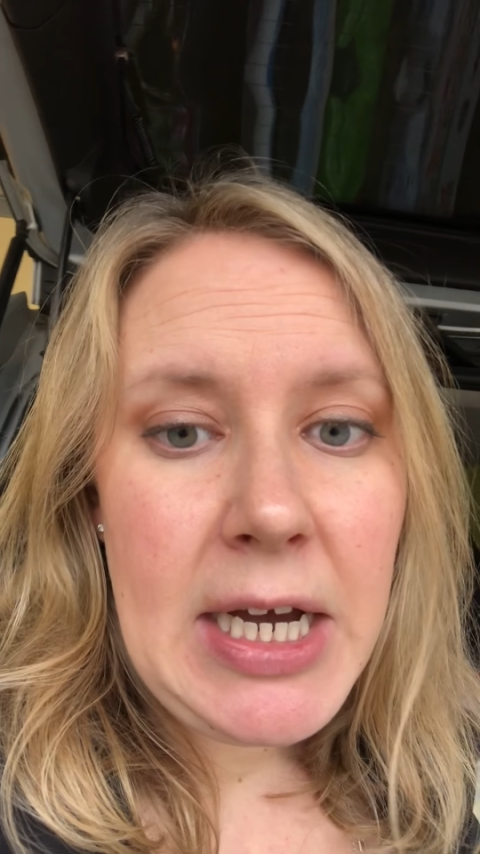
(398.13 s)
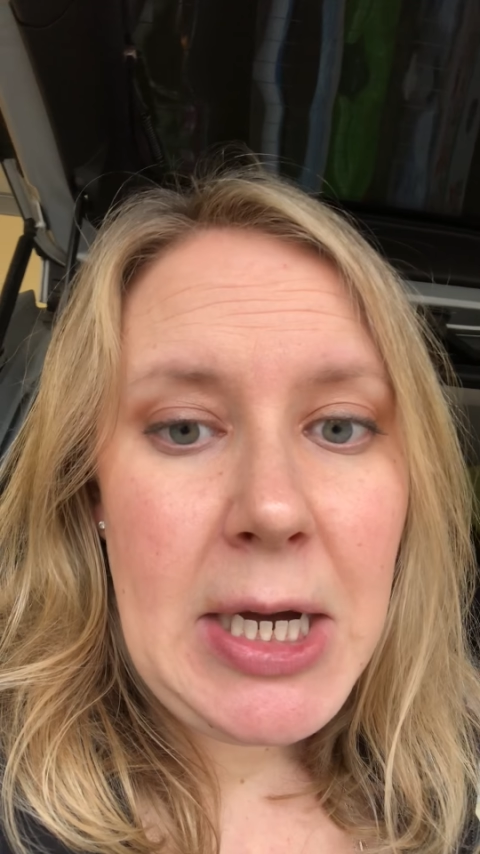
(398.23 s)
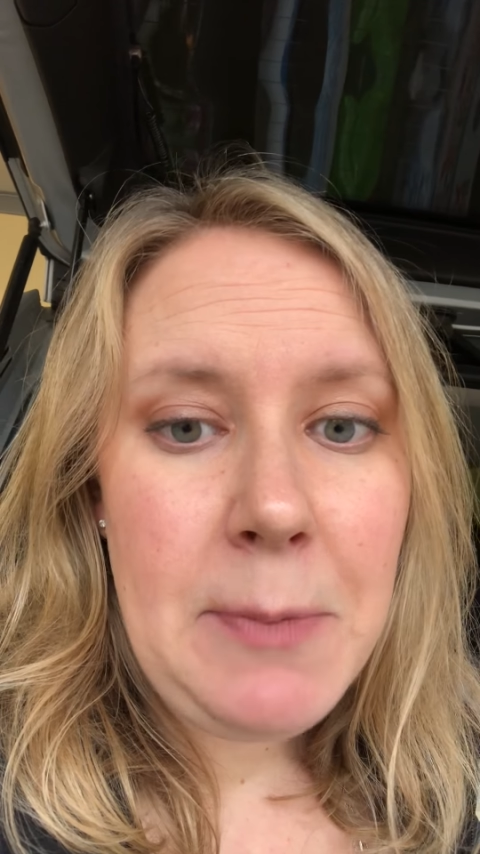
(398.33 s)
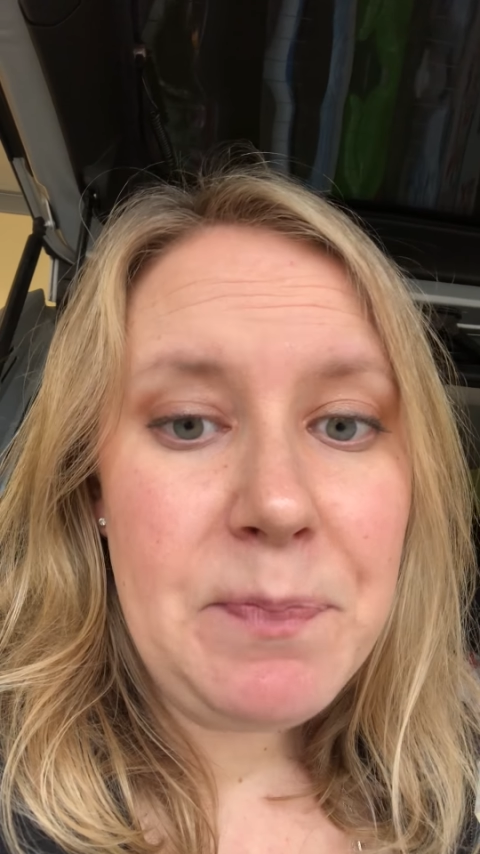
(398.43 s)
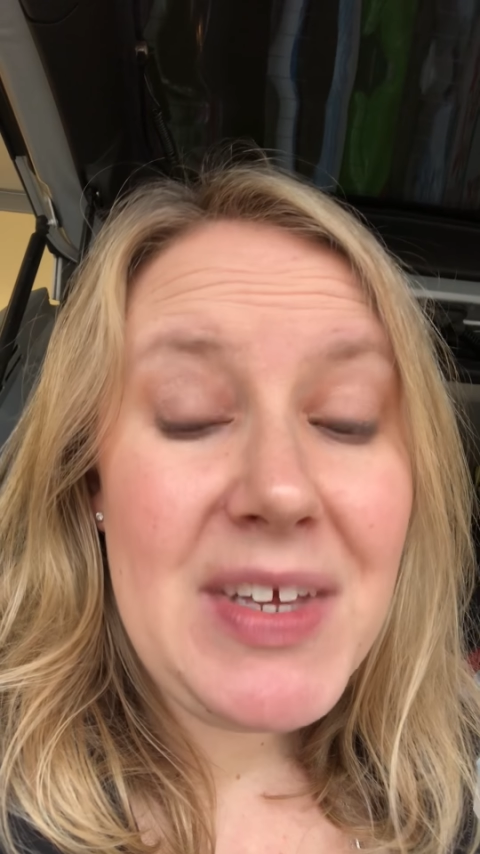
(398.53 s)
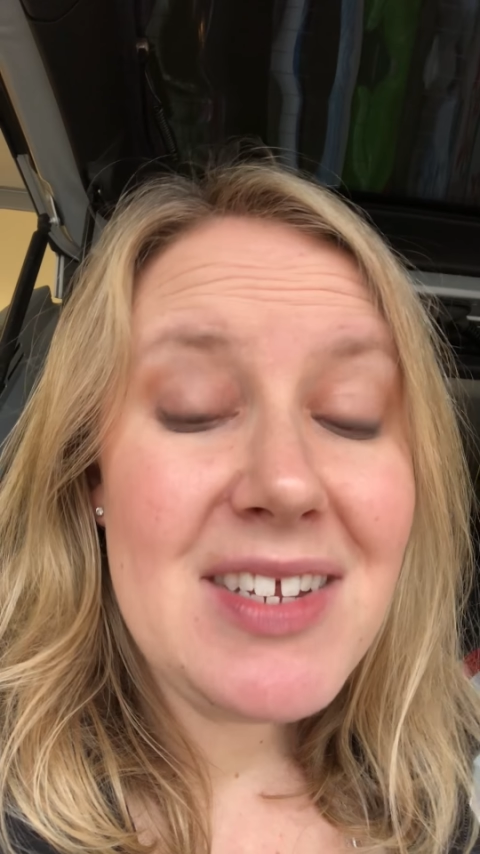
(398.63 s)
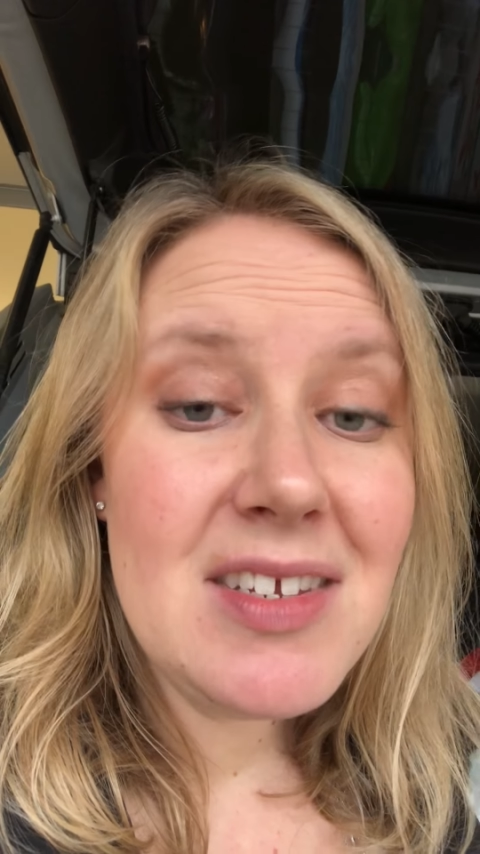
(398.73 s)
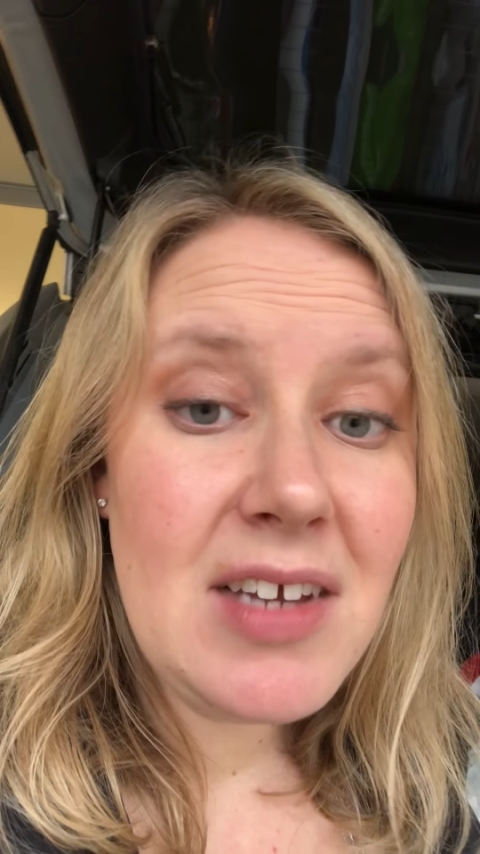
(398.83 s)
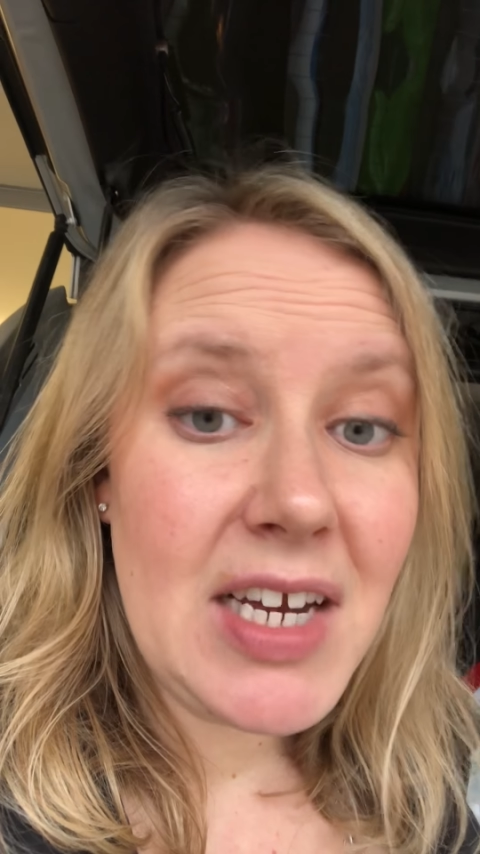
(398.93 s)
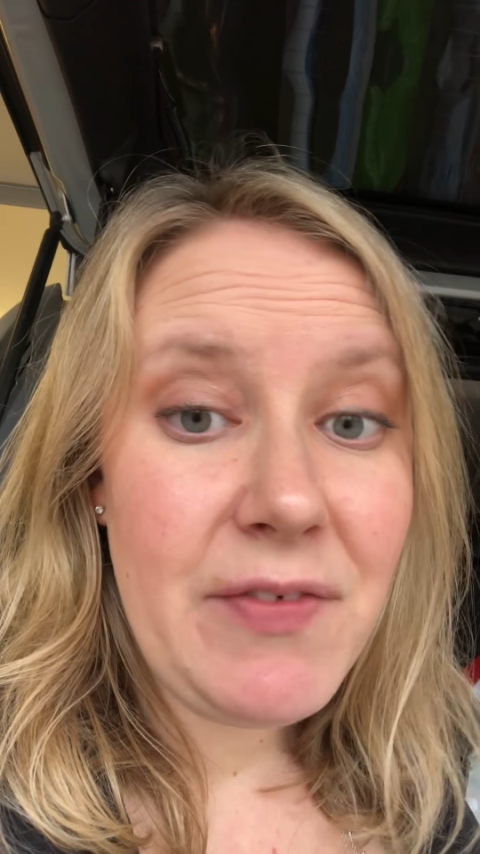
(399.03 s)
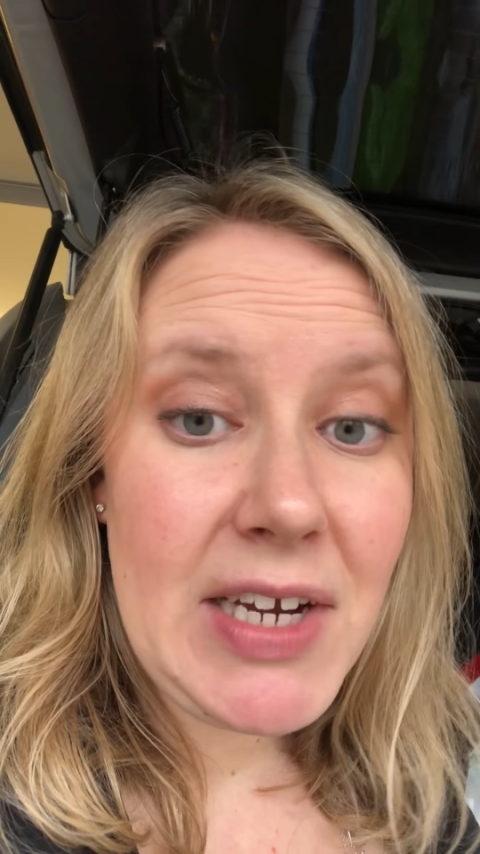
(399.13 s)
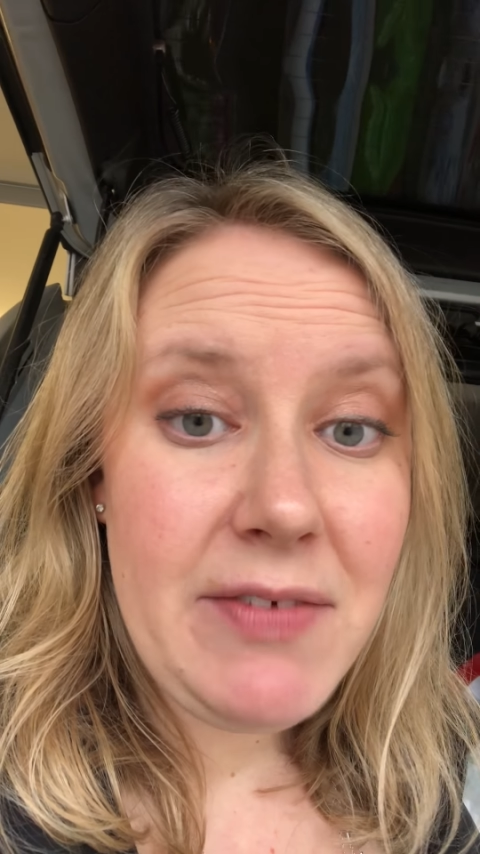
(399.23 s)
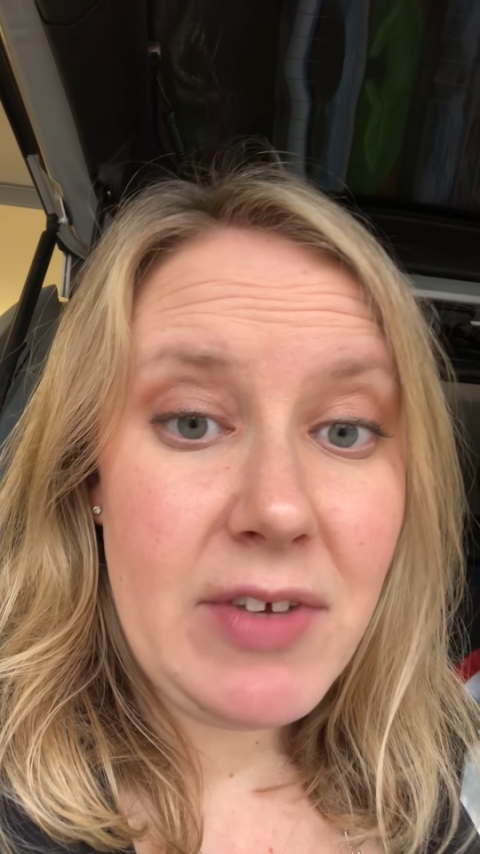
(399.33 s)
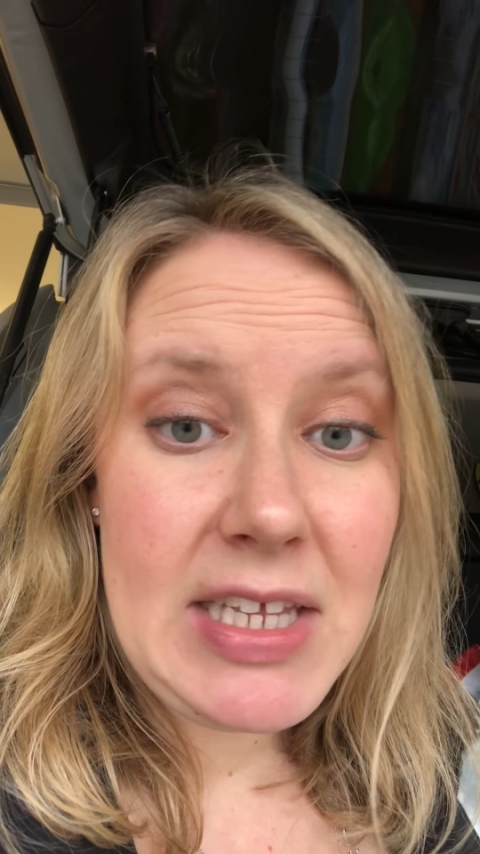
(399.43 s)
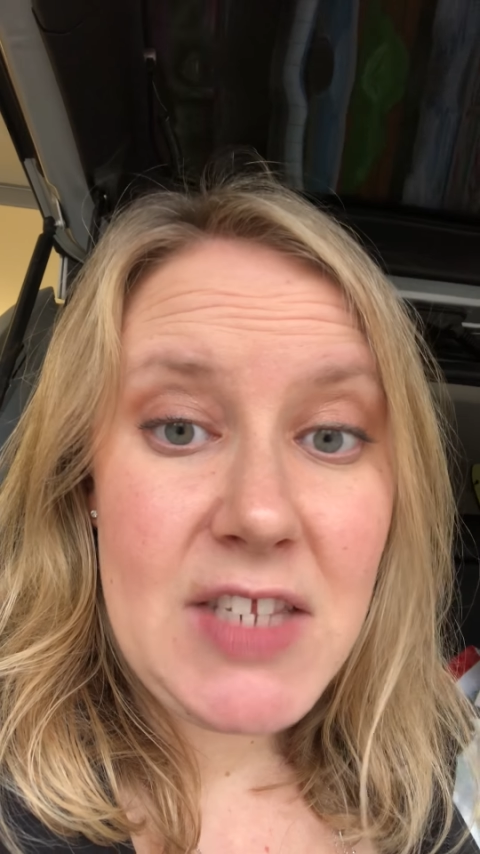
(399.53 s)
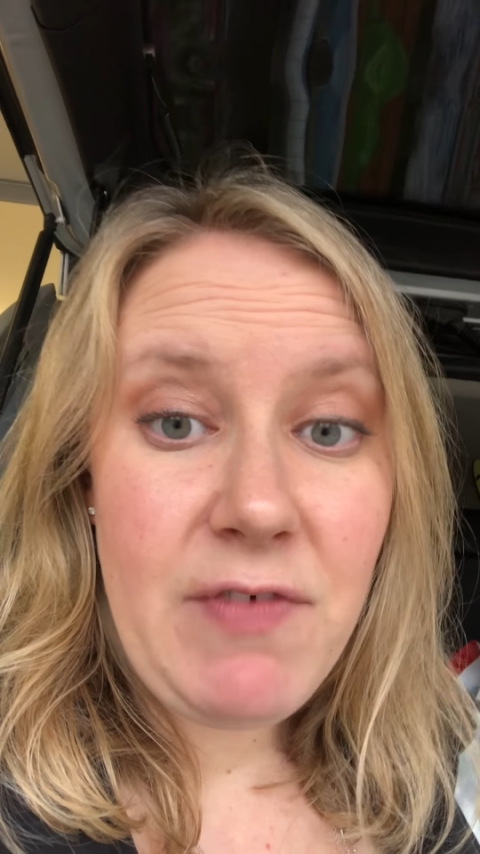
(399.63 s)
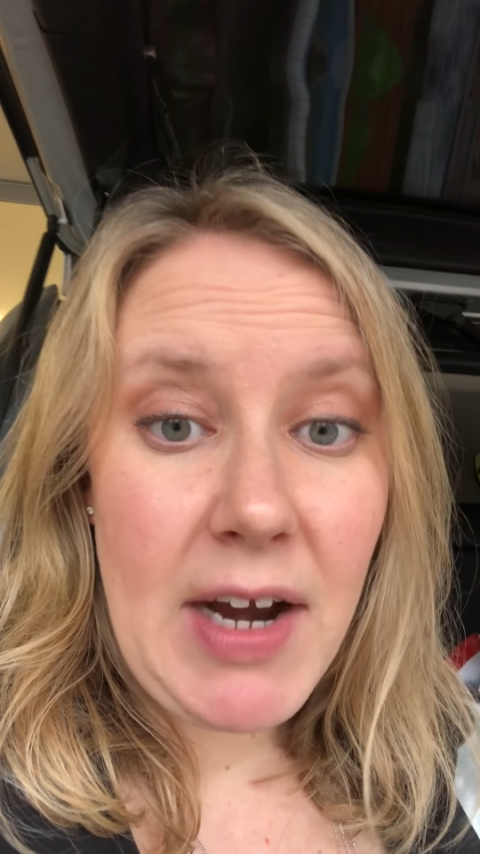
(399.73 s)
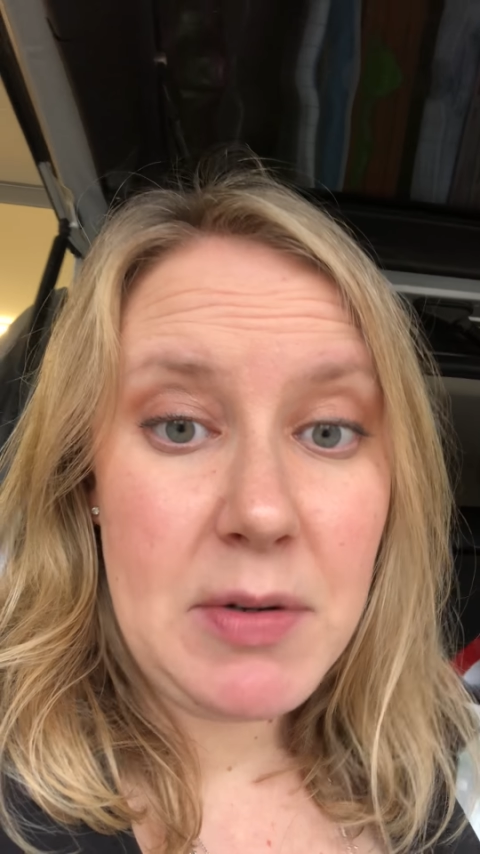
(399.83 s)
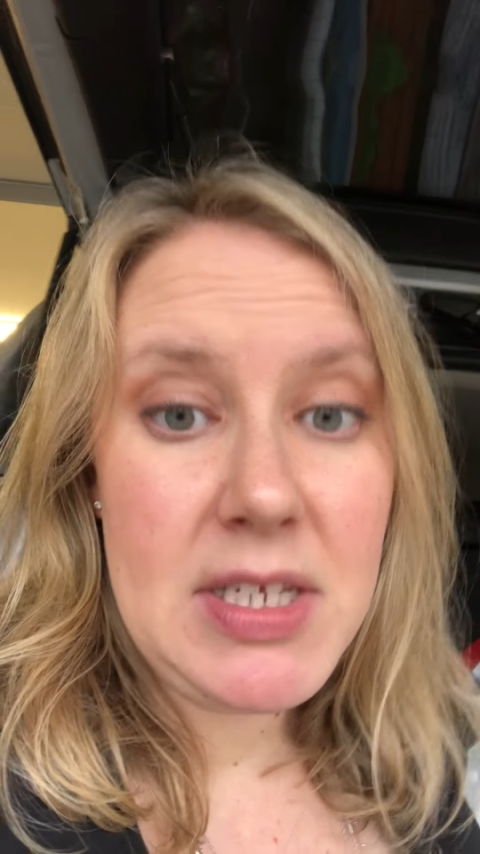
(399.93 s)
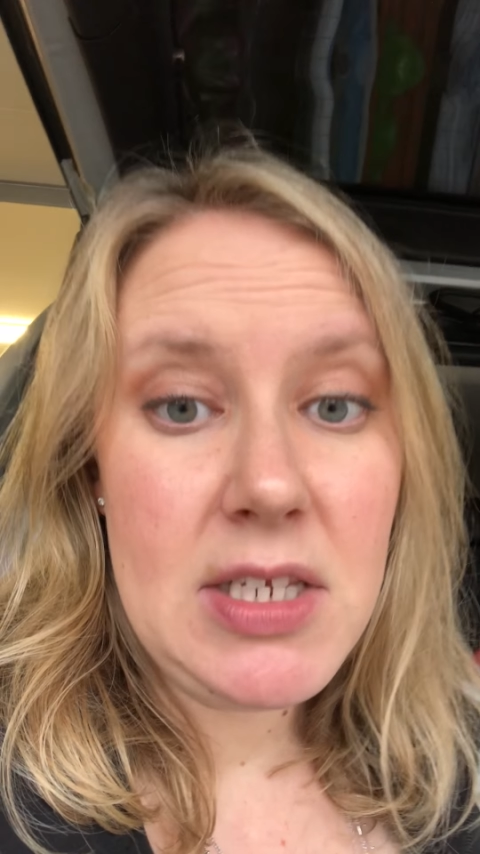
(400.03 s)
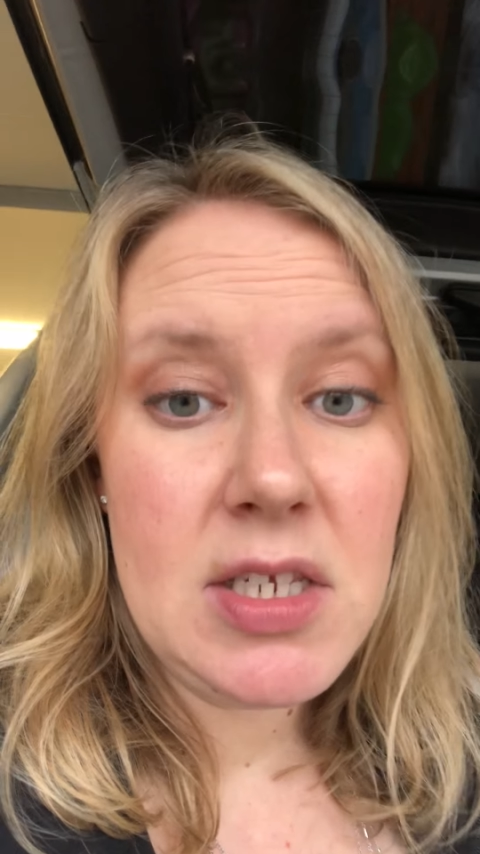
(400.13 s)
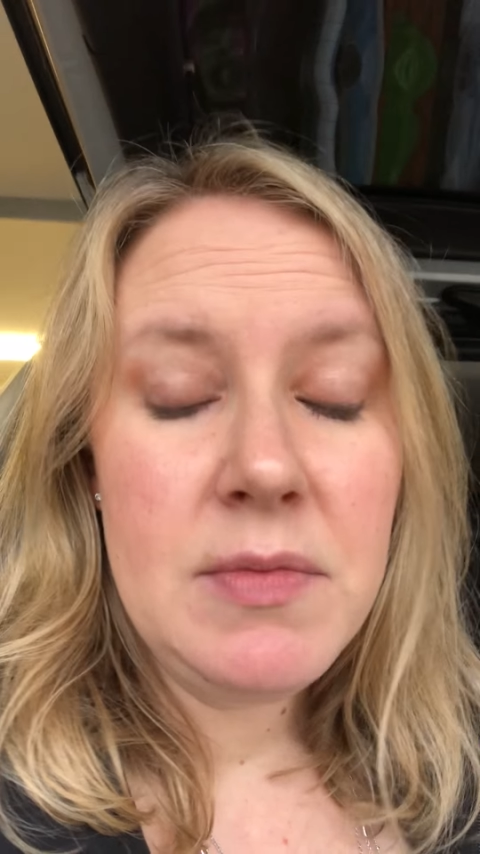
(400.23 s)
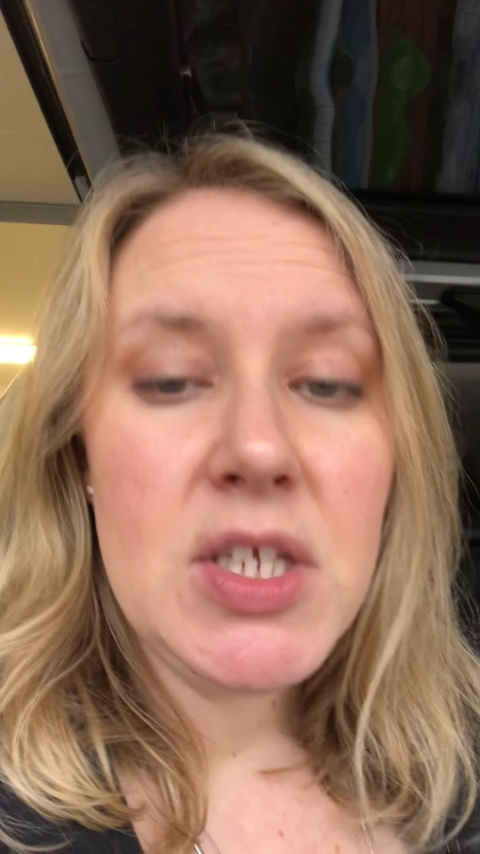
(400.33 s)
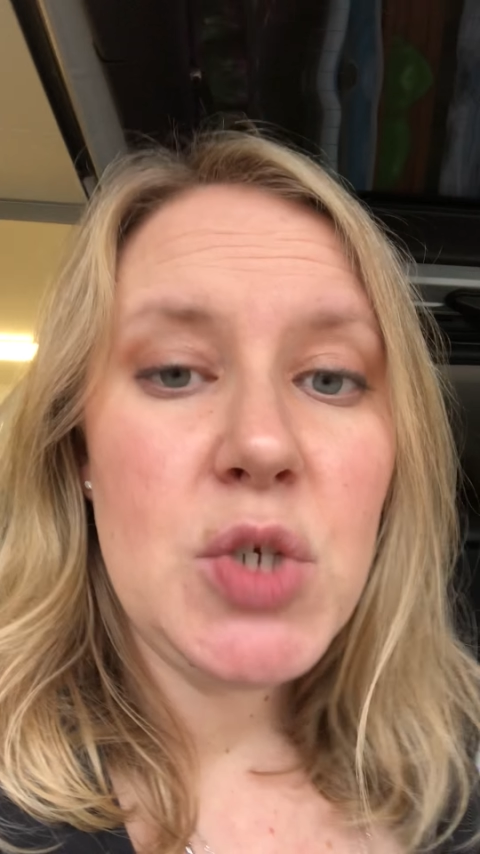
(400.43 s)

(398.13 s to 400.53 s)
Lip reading: It is not effective against viruses.